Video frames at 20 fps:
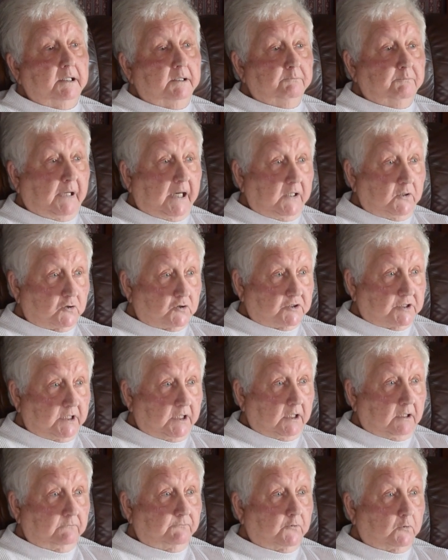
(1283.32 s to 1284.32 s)
by
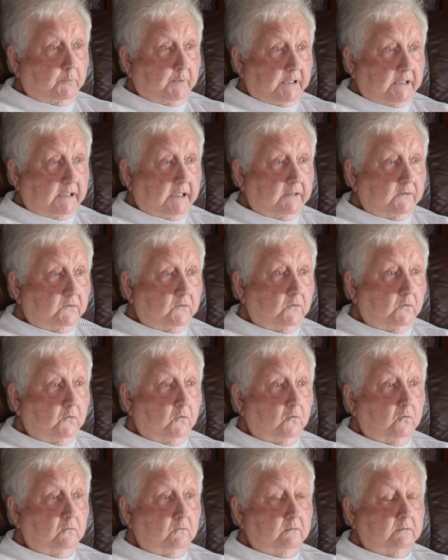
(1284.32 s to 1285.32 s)
yourself or with another
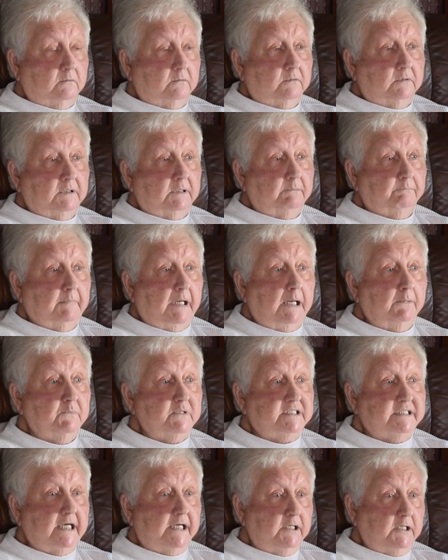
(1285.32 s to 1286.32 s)
girl, Mom would
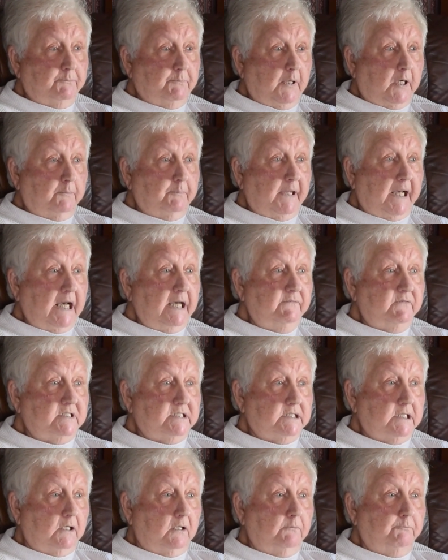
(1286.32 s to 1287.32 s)
say, you better behave
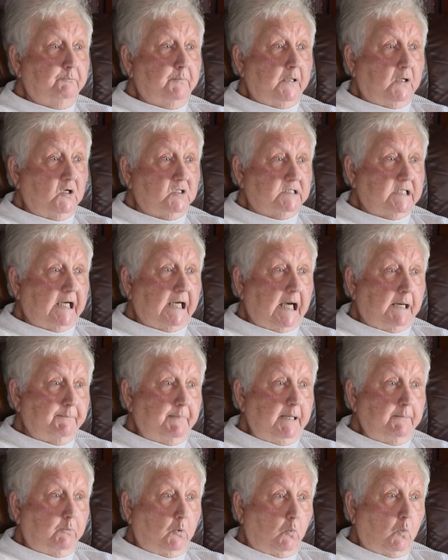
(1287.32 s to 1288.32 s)
yourself because I got
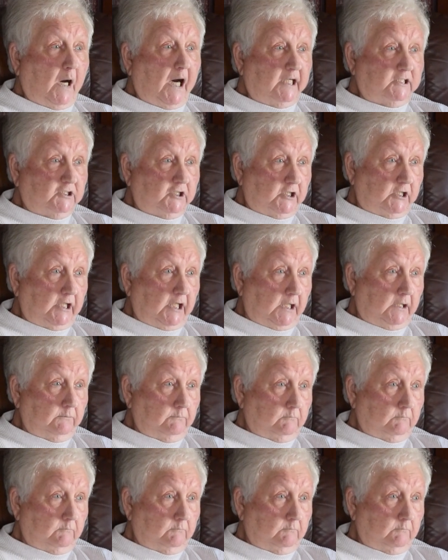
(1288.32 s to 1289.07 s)
people watching you.